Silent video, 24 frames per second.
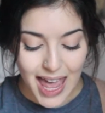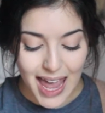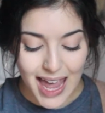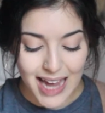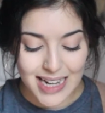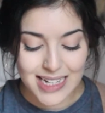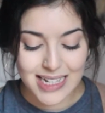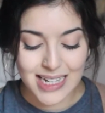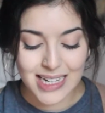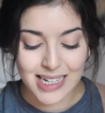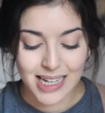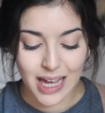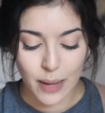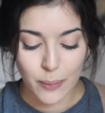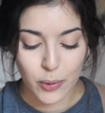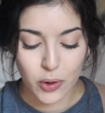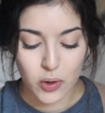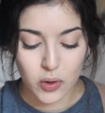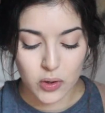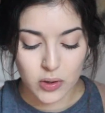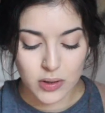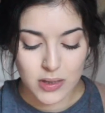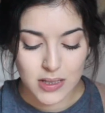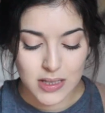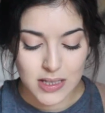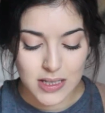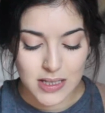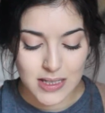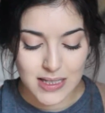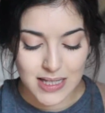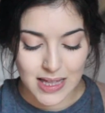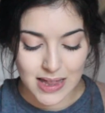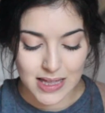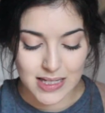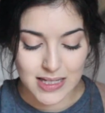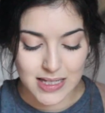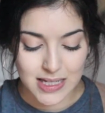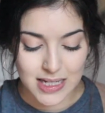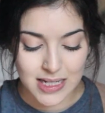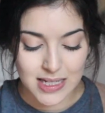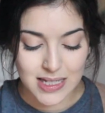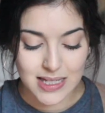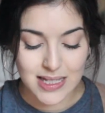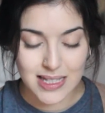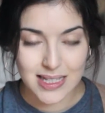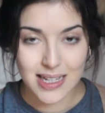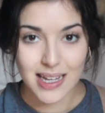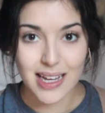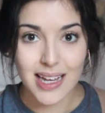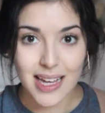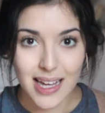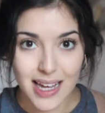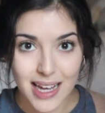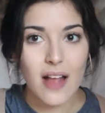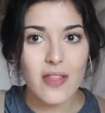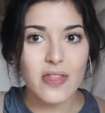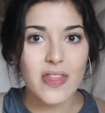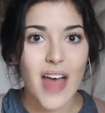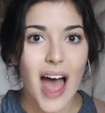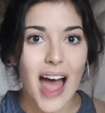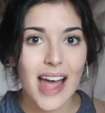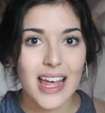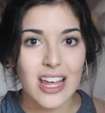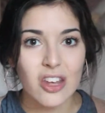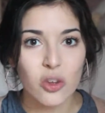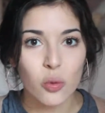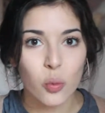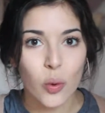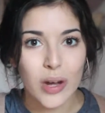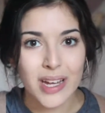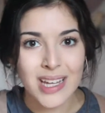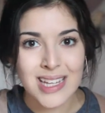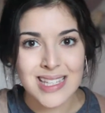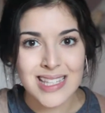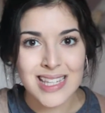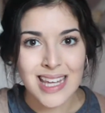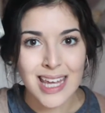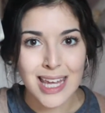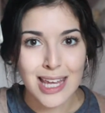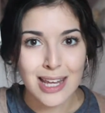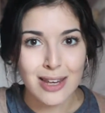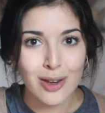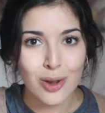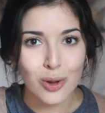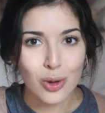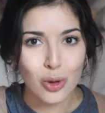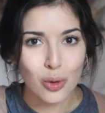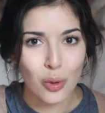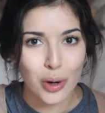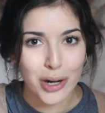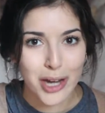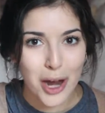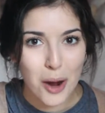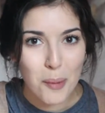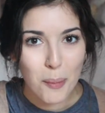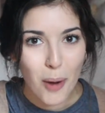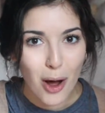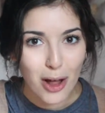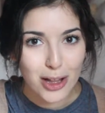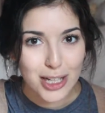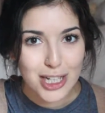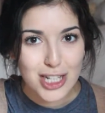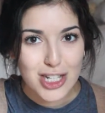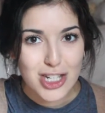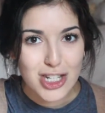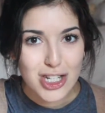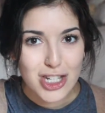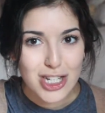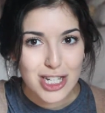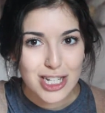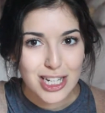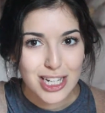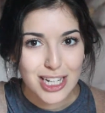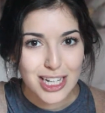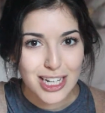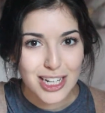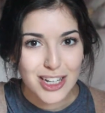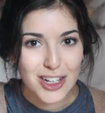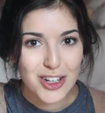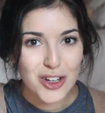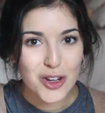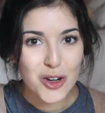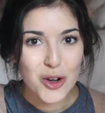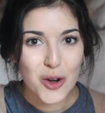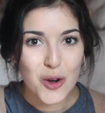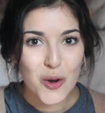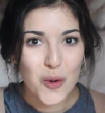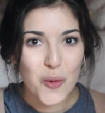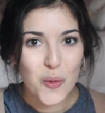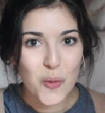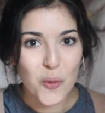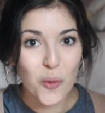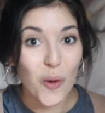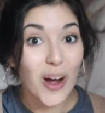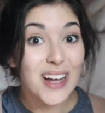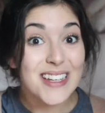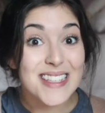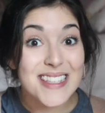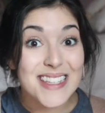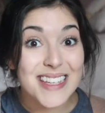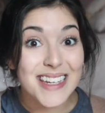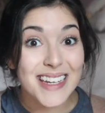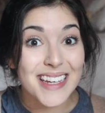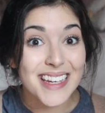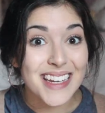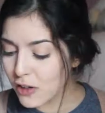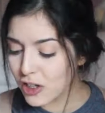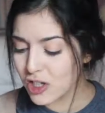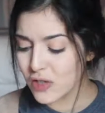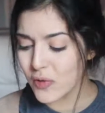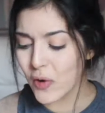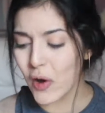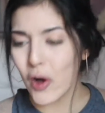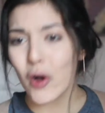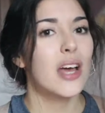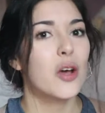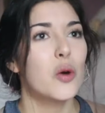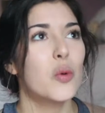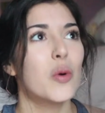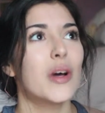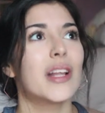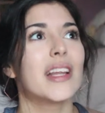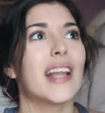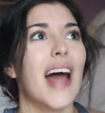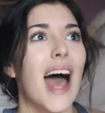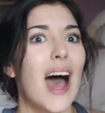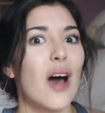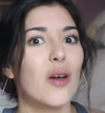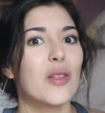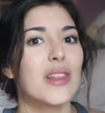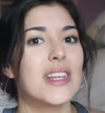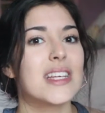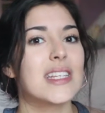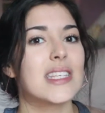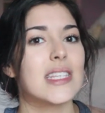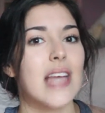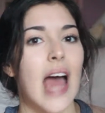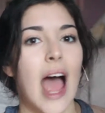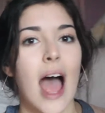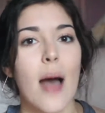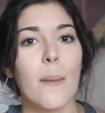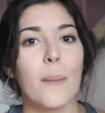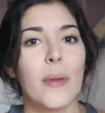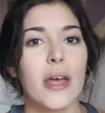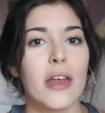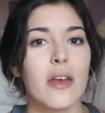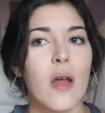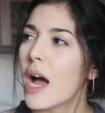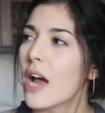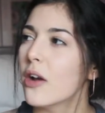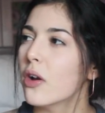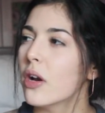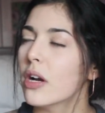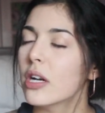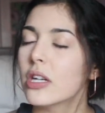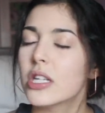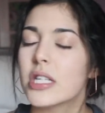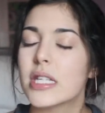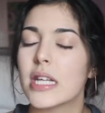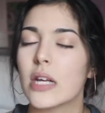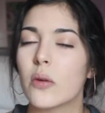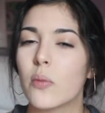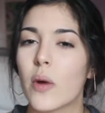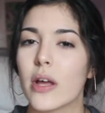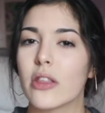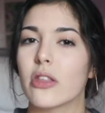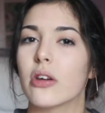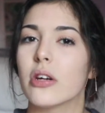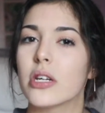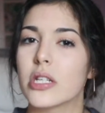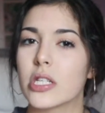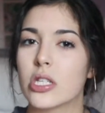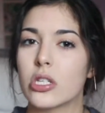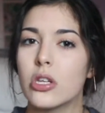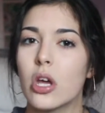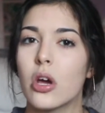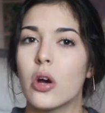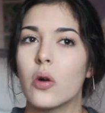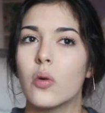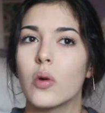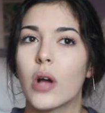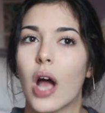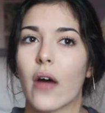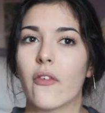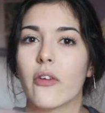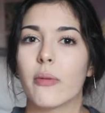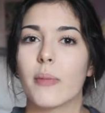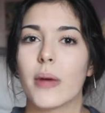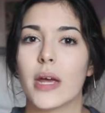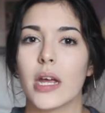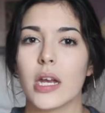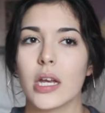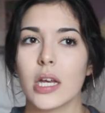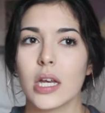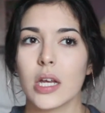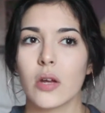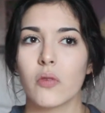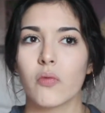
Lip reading: and in chemical synthesis. And that is what is in your nail polish. What? First of all, who allowed this to happen? I don't understand why there is no government